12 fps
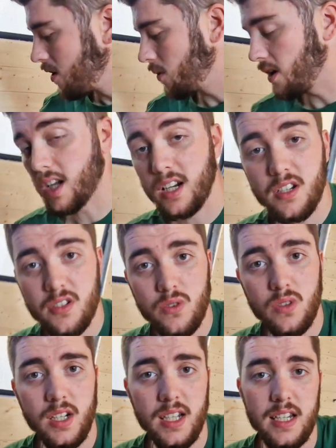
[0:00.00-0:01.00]
What I'm going to
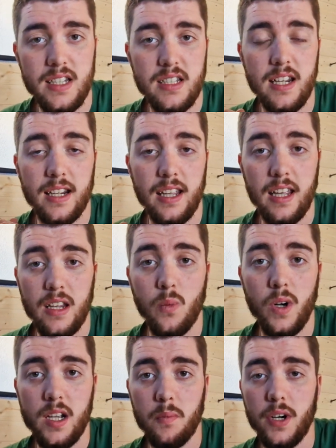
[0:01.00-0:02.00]
do is take a
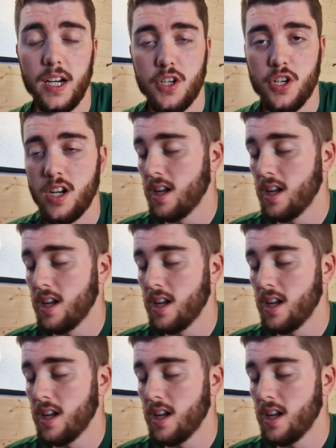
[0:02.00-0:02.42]
wire brush,